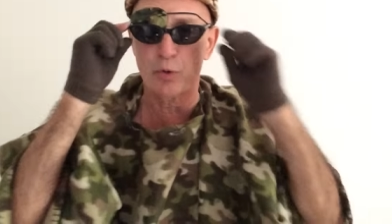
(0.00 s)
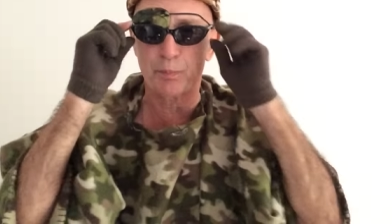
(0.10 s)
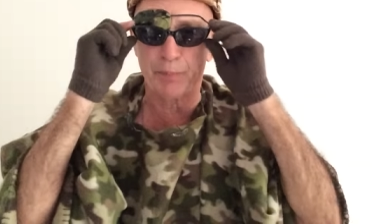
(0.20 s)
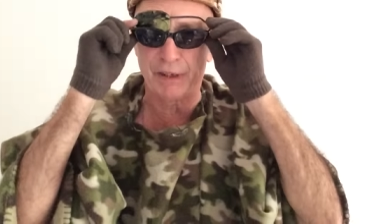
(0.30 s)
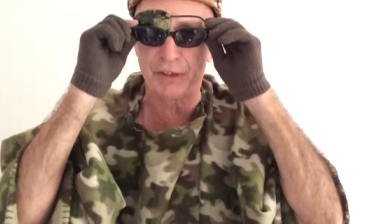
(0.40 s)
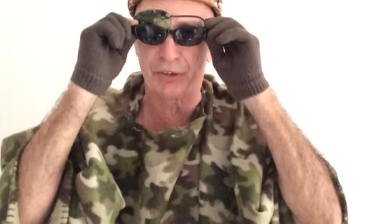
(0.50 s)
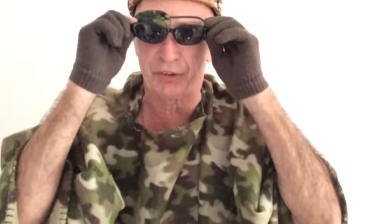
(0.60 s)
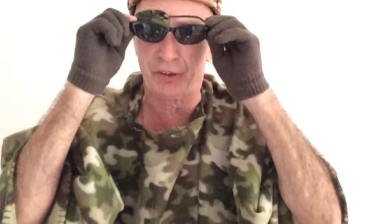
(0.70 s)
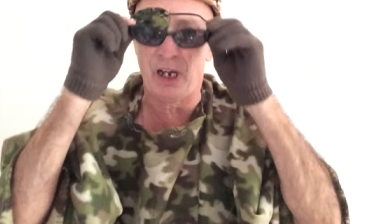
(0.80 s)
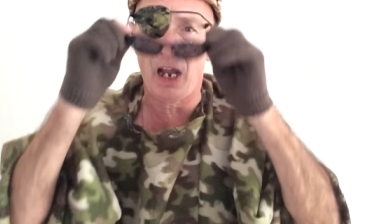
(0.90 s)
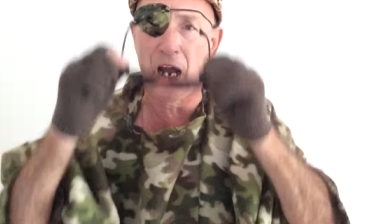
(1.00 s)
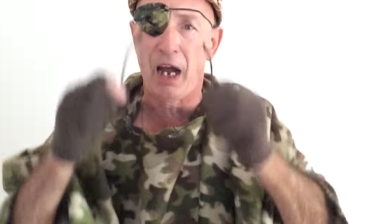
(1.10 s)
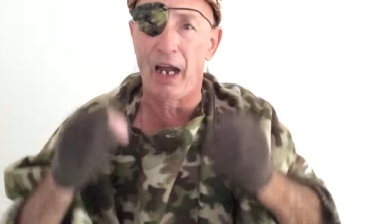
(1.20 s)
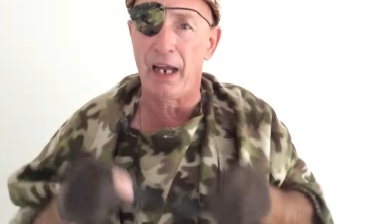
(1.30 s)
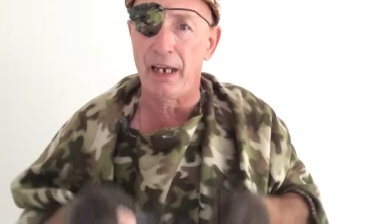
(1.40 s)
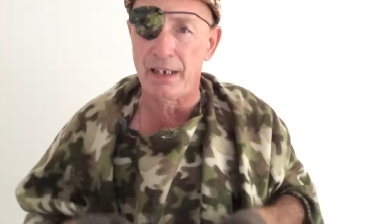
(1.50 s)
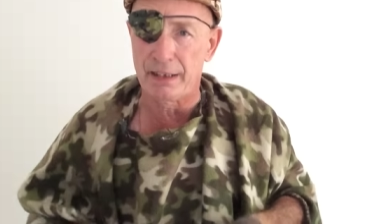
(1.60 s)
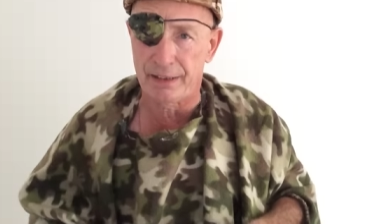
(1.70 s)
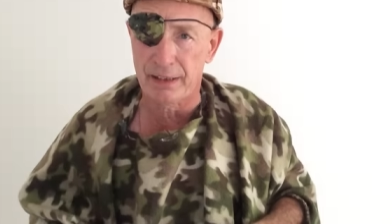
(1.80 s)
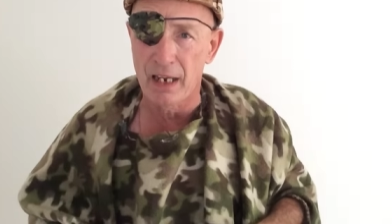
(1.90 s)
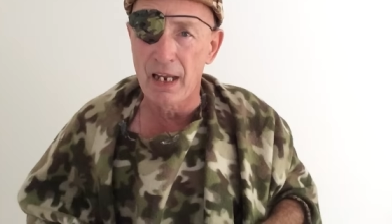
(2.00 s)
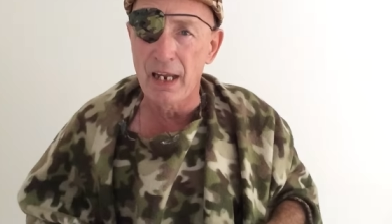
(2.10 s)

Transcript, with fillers: open your eyes